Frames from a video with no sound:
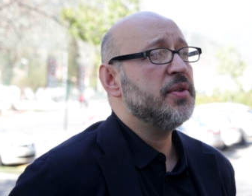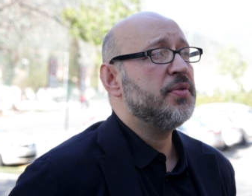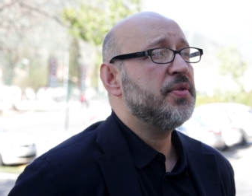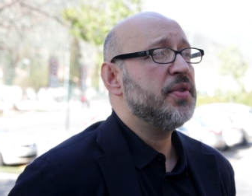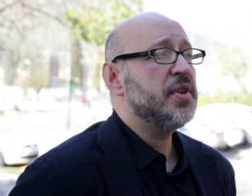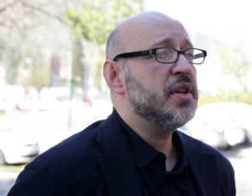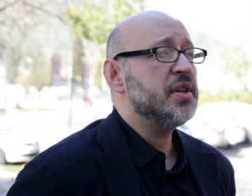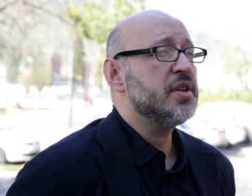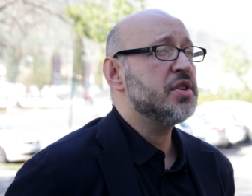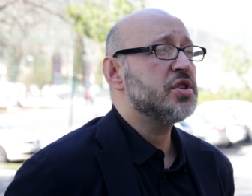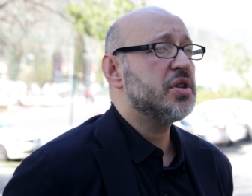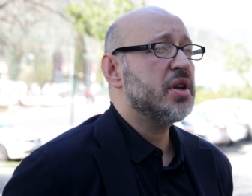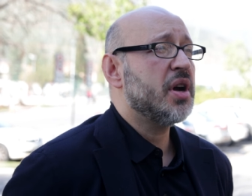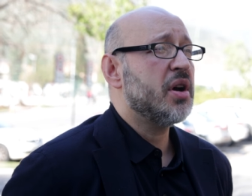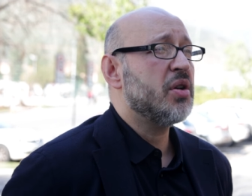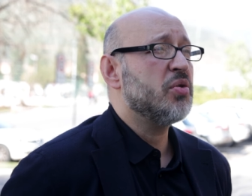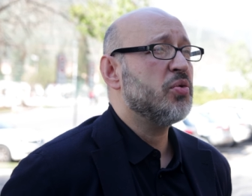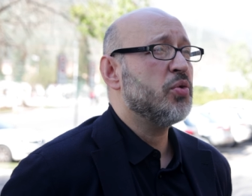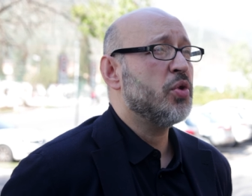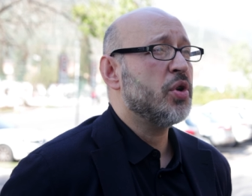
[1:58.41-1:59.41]
we finished
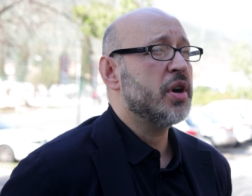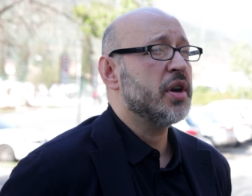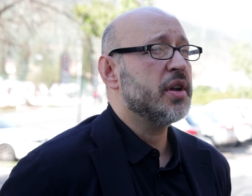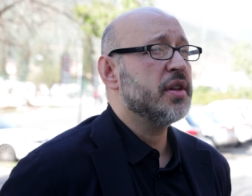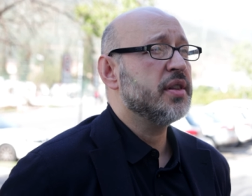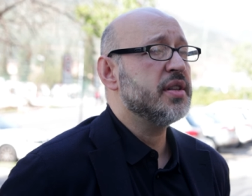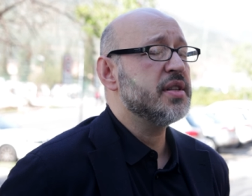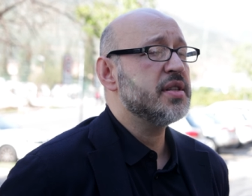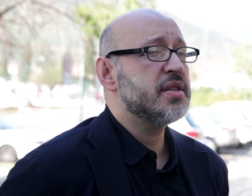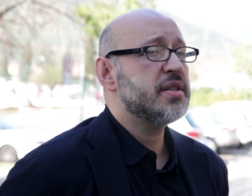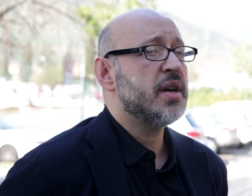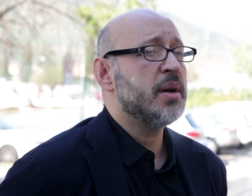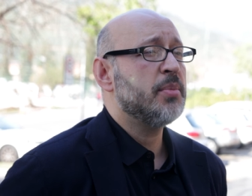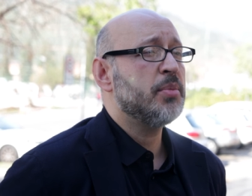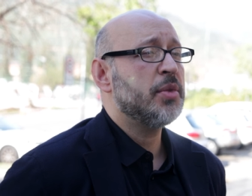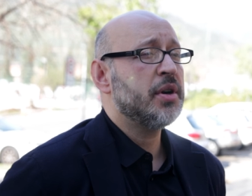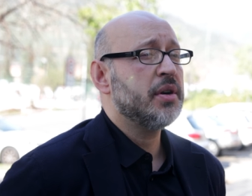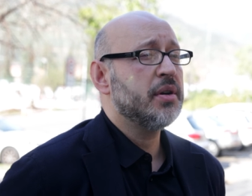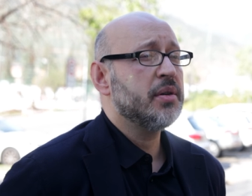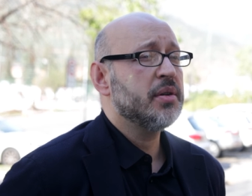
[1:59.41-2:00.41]
our work this
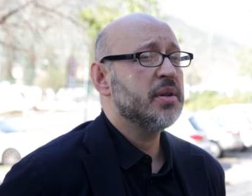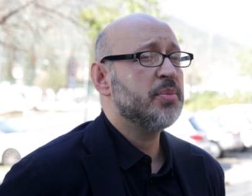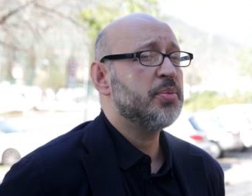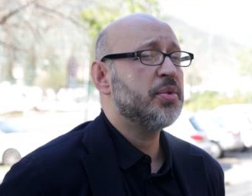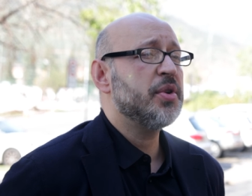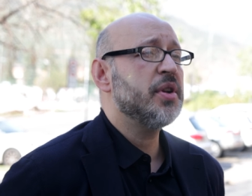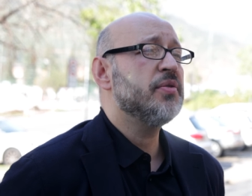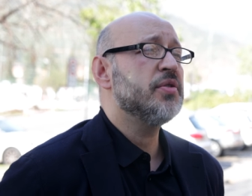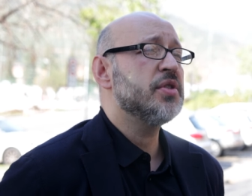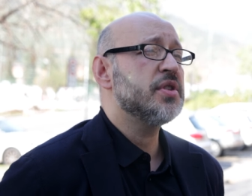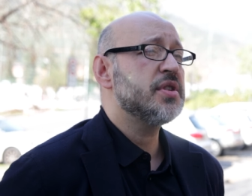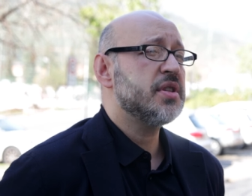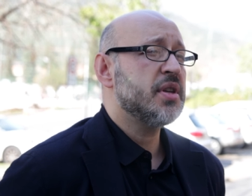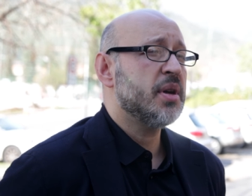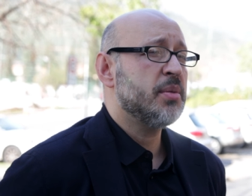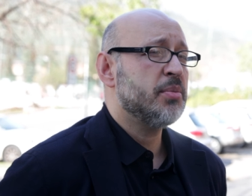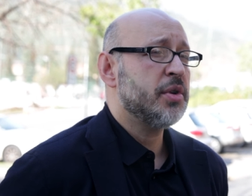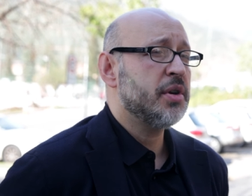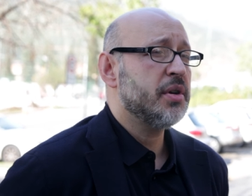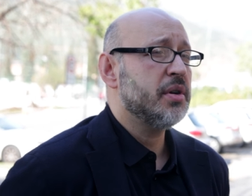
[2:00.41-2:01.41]
summer, the previous
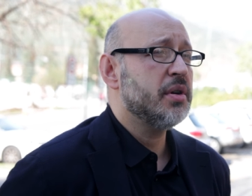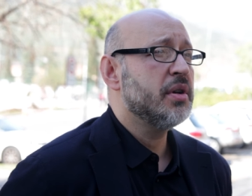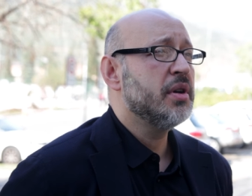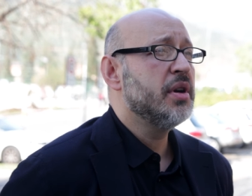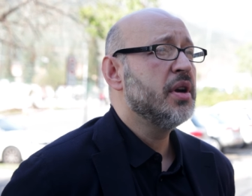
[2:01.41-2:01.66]
summer.